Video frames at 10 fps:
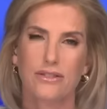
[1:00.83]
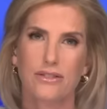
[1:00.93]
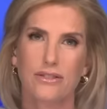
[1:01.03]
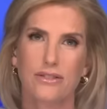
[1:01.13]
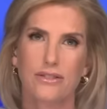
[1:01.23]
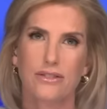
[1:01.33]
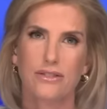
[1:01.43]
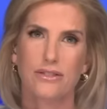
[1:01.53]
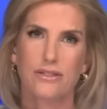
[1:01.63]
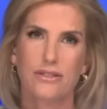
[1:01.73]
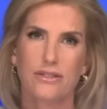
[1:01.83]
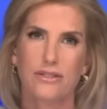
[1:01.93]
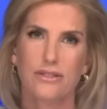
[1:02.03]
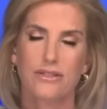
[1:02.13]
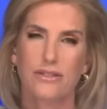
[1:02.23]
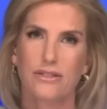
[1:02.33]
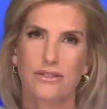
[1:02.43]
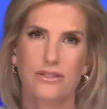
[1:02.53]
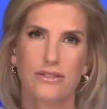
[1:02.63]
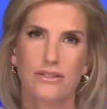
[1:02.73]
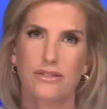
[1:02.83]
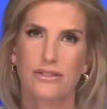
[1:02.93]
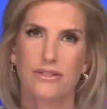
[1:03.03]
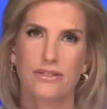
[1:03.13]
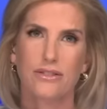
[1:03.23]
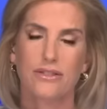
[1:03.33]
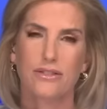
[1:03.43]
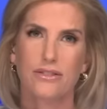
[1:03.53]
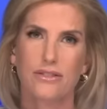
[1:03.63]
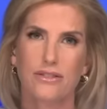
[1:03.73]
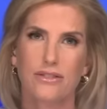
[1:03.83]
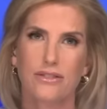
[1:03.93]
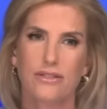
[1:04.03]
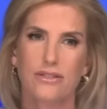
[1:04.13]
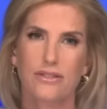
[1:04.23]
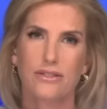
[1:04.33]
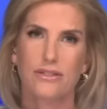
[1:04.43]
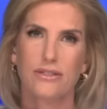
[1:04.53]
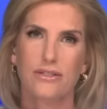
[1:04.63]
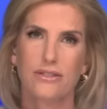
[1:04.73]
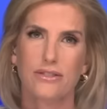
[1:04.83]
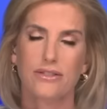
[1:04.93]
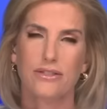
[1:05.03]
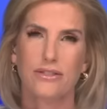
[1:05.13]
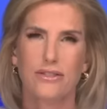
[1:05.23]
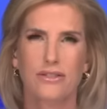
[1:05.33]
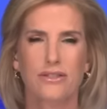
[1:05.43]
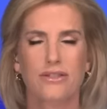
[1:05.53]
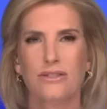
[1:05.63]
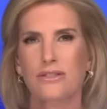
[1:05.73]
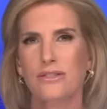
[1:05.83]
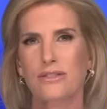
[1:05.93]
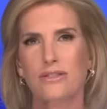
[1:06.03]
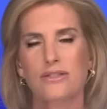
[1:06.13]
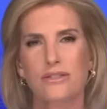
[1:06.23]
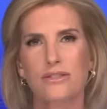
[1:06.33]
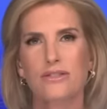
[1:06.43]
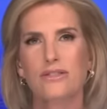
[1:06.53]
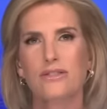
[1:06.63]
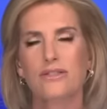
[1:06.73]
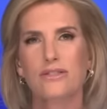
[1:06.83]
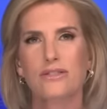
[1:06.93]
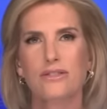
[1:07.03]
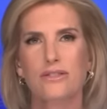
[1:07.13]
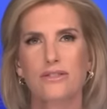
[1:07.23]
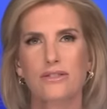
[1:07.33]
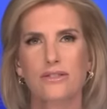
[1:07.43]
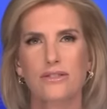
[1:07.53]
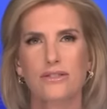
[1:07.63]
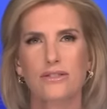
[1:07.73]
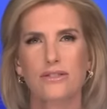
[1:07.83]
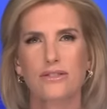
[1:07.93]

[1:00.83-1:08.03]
(not speaking)